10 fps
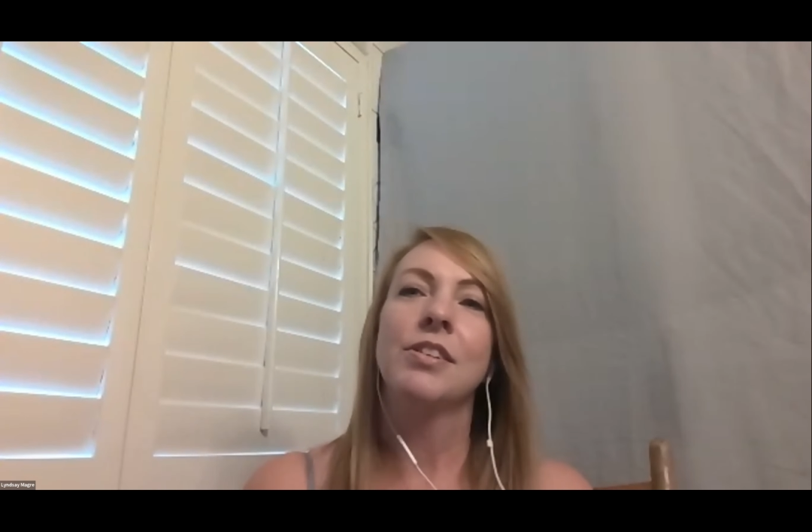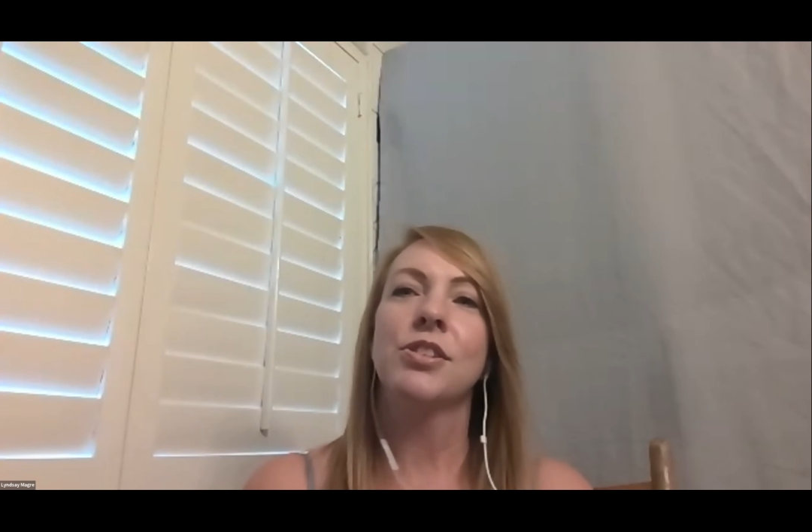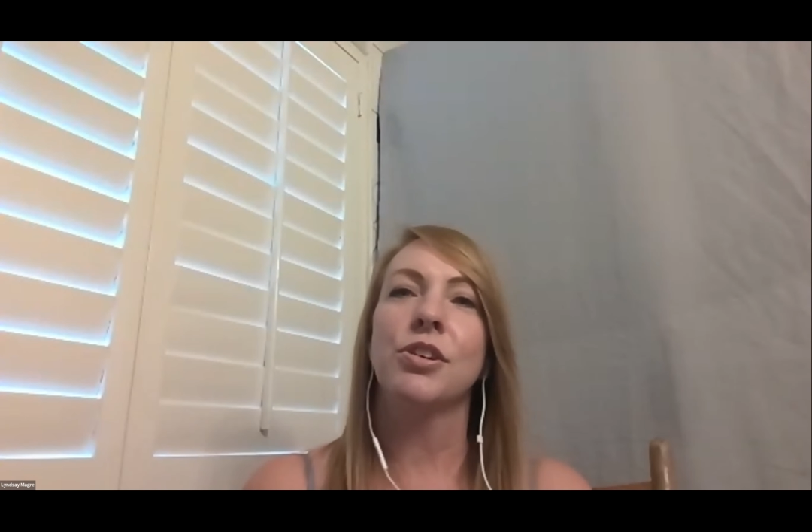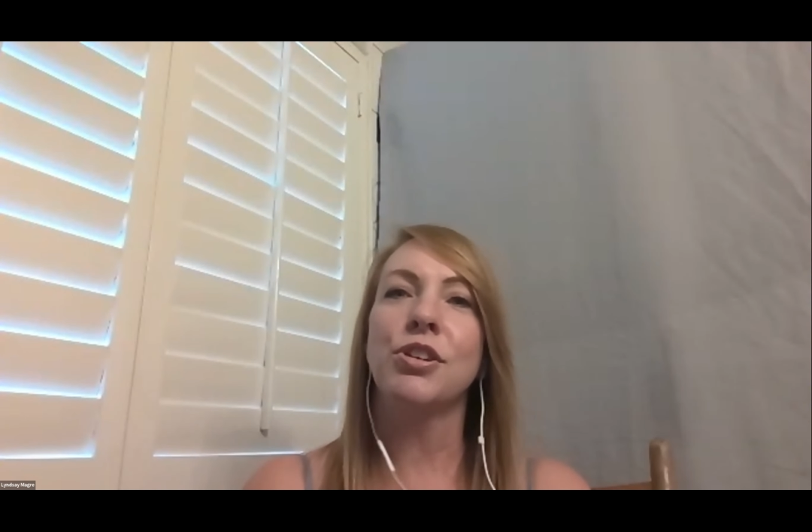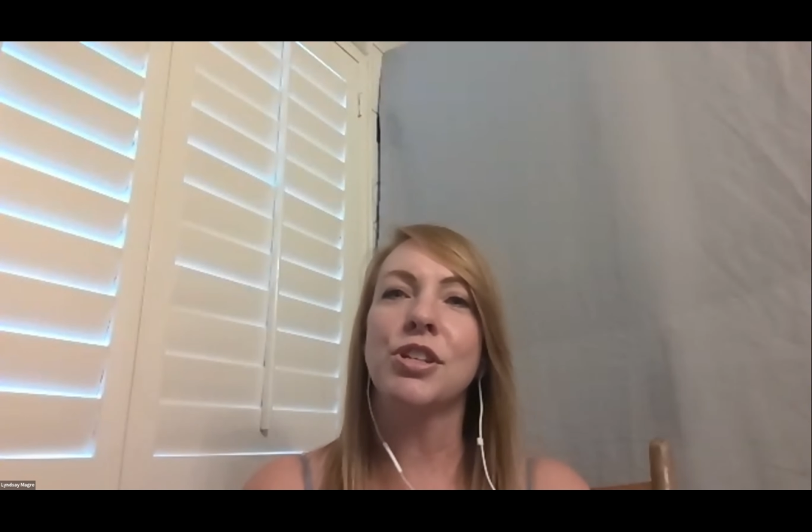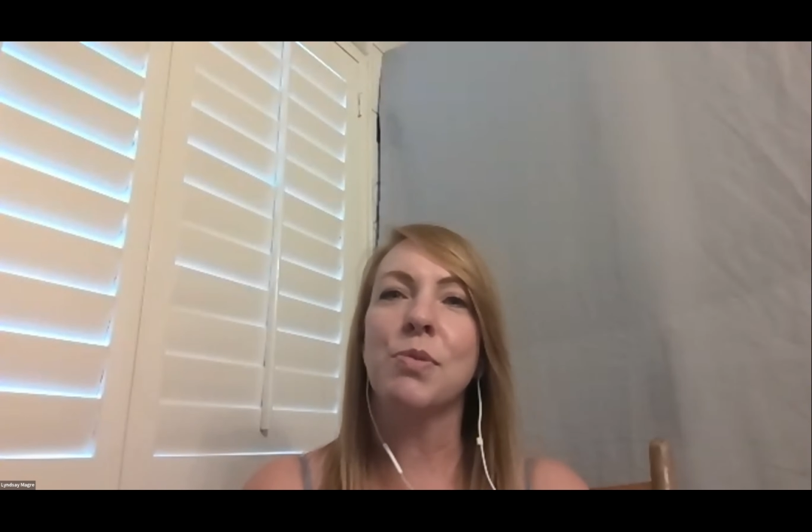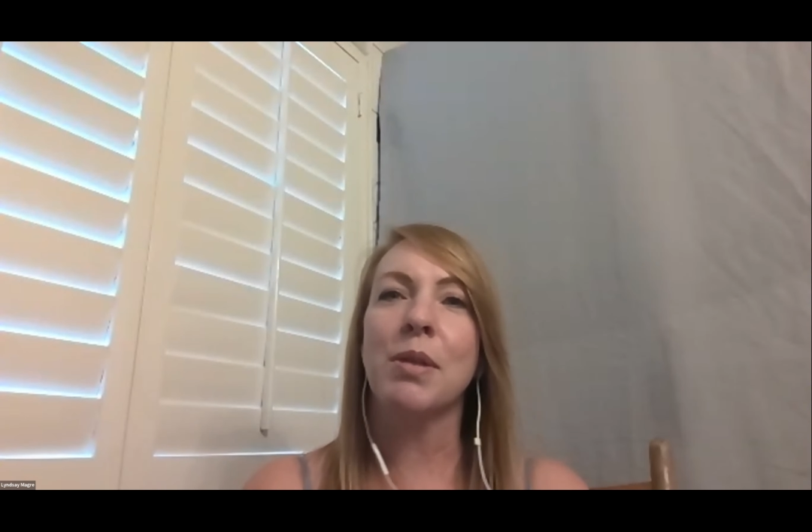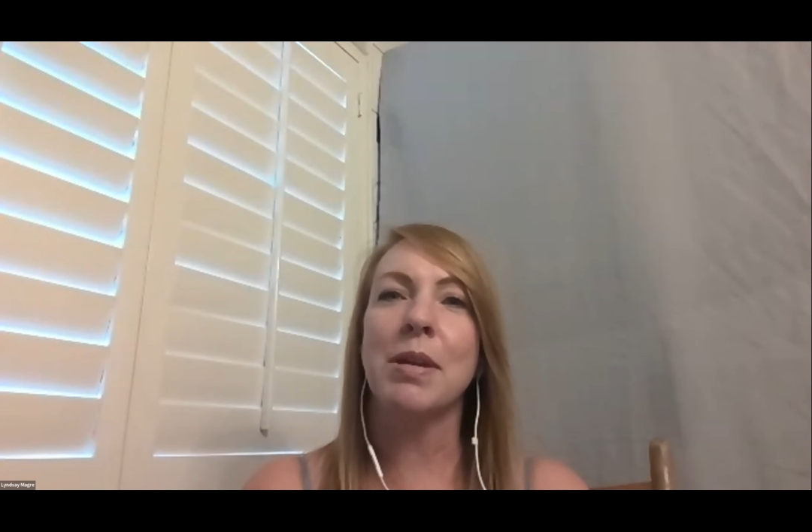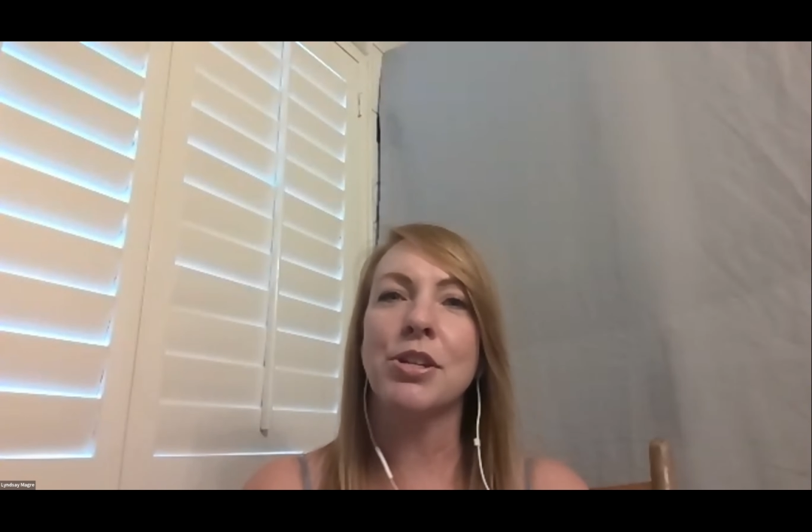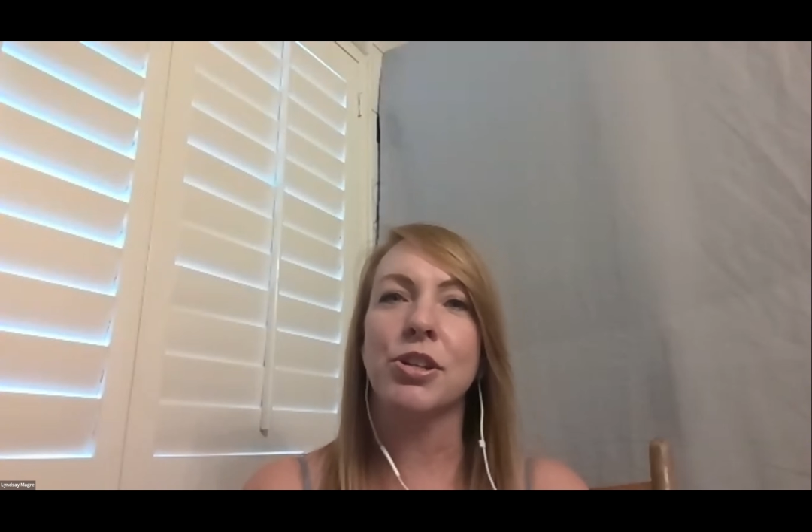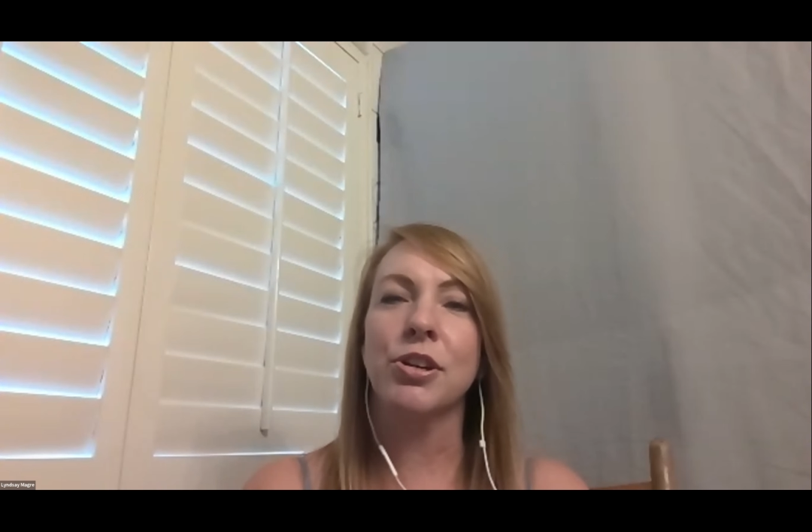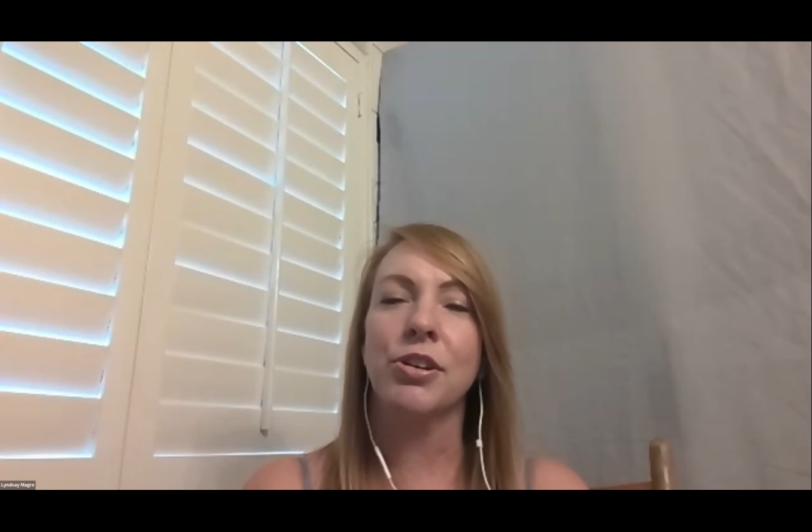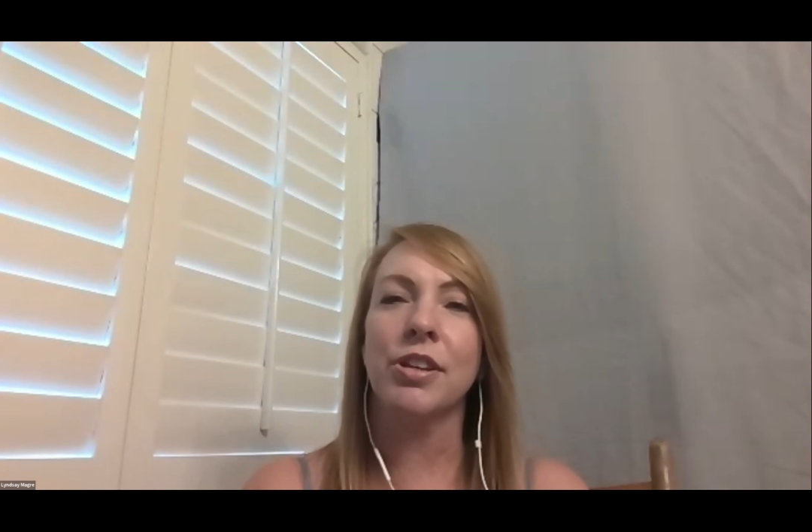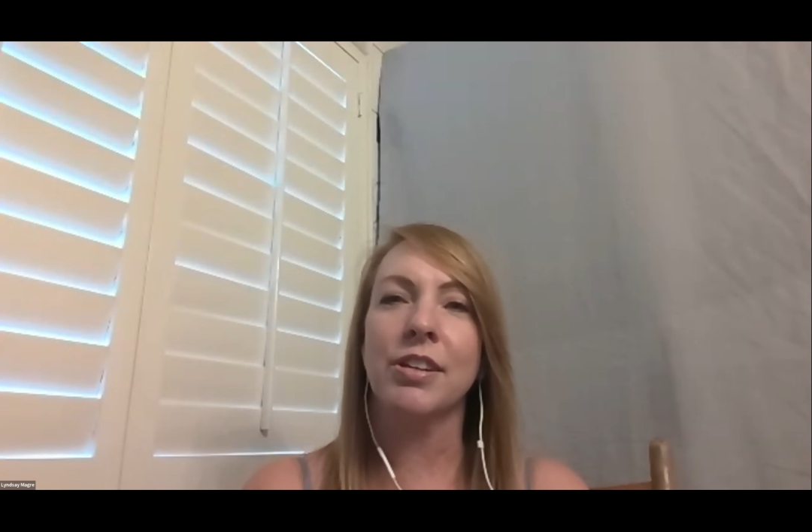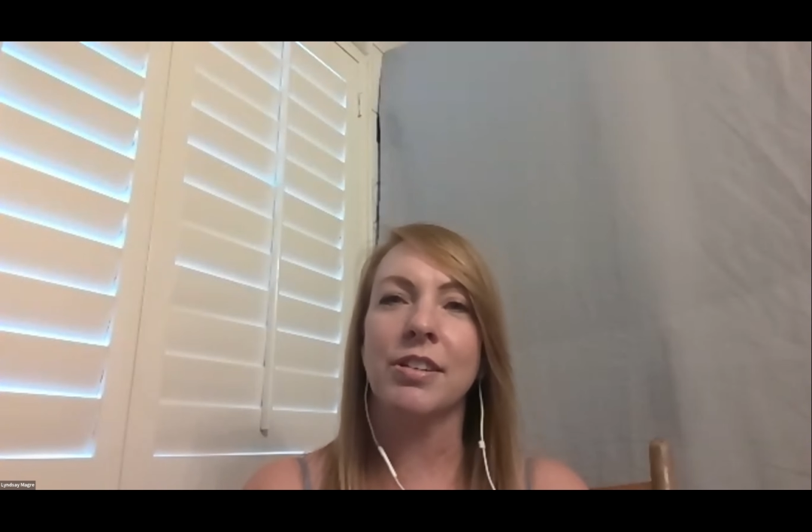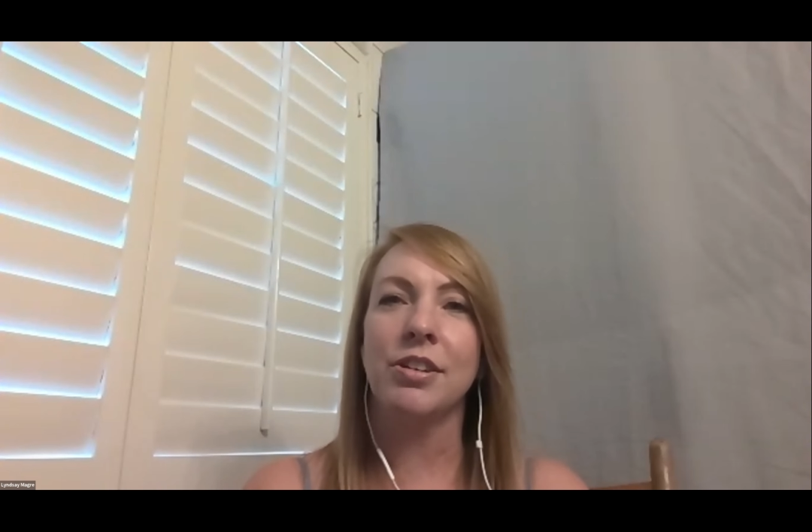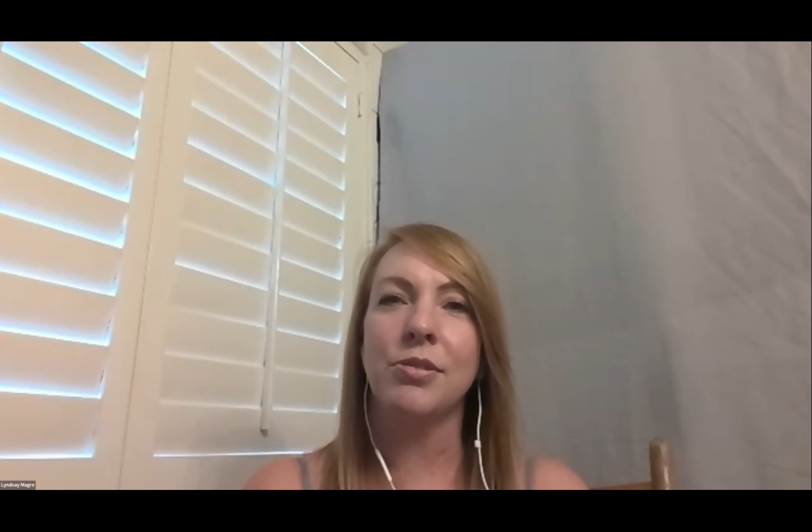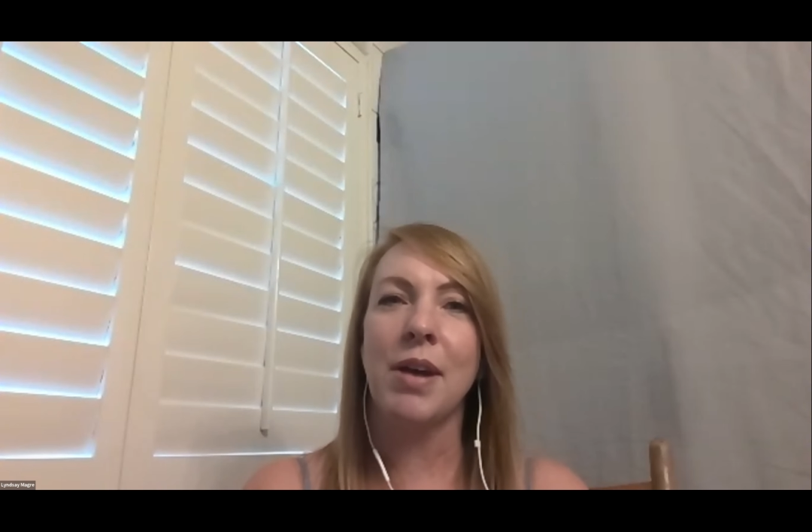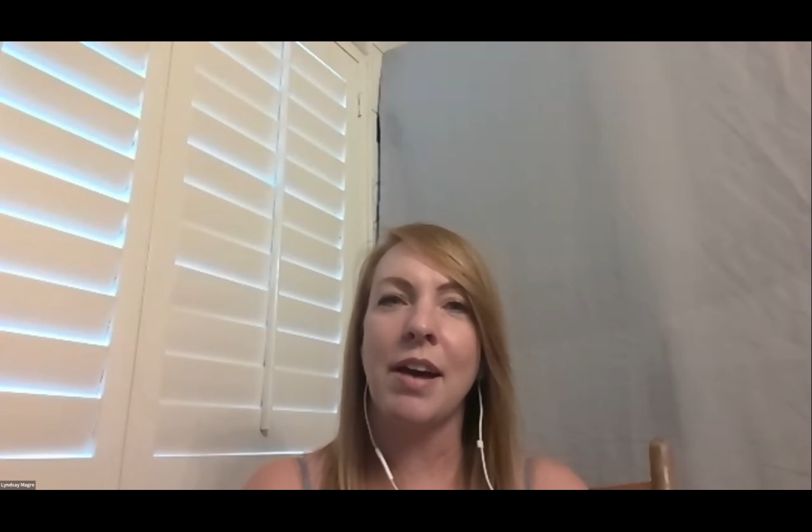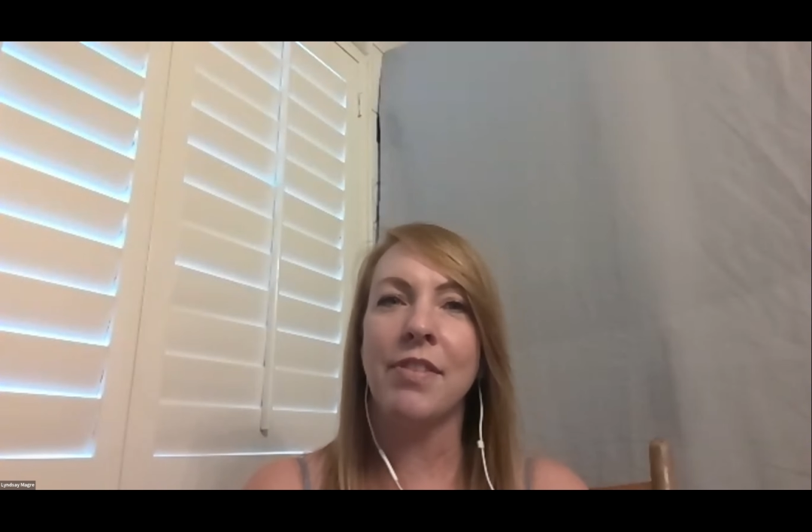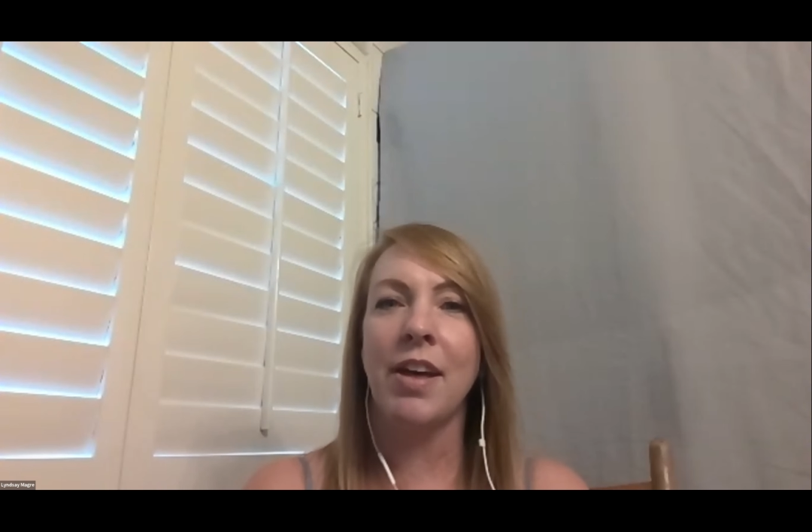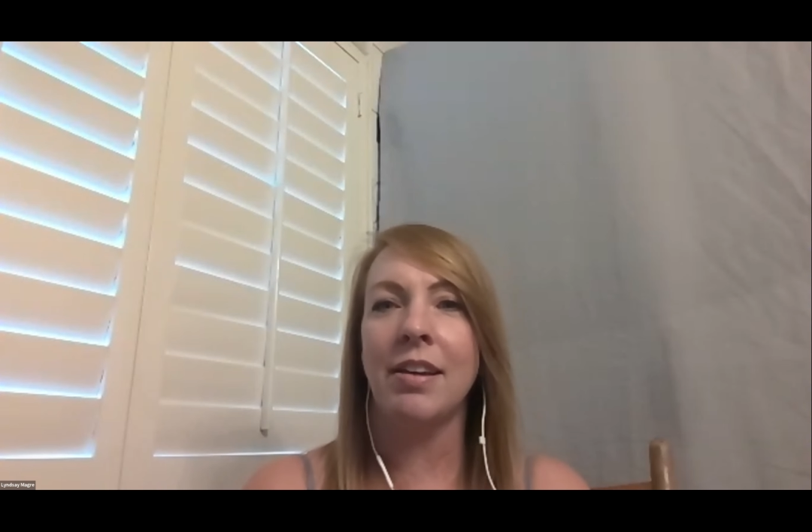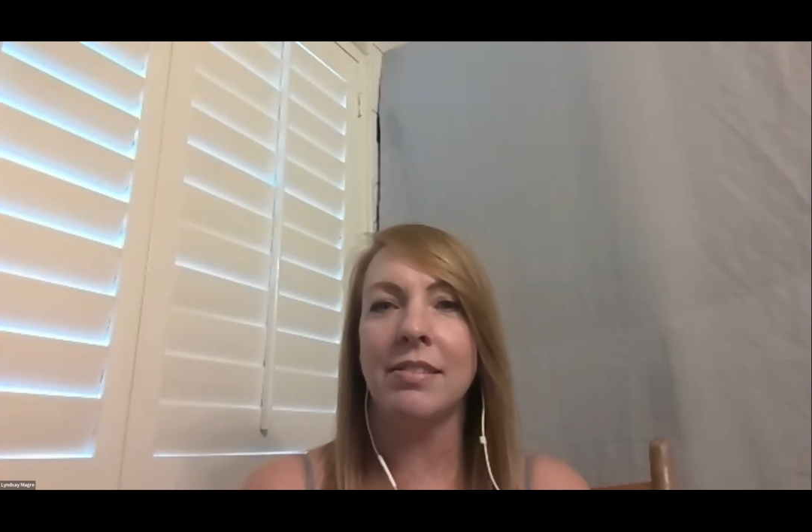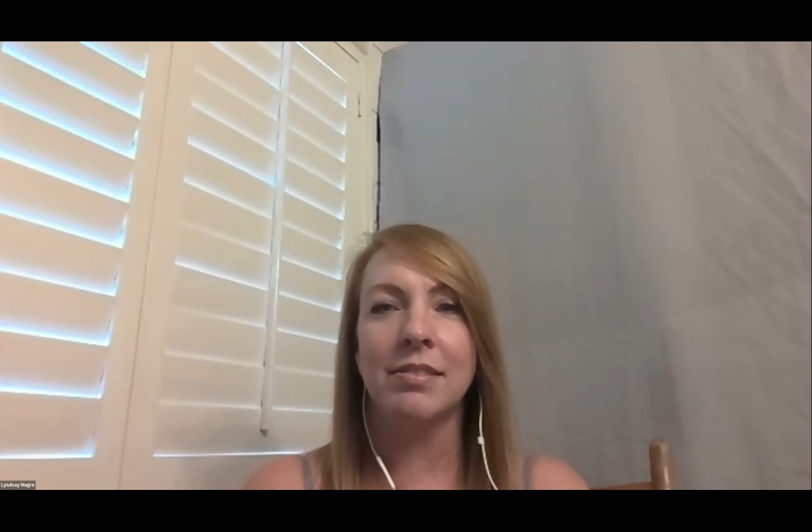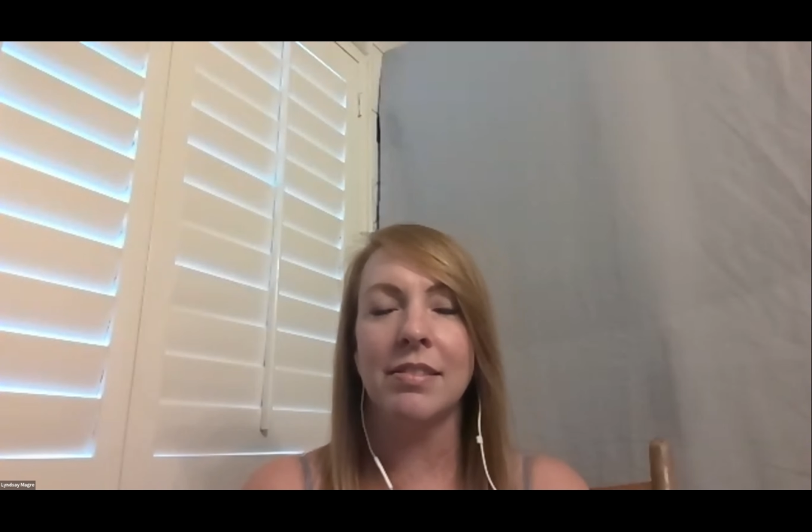So you just want to make sure that you have that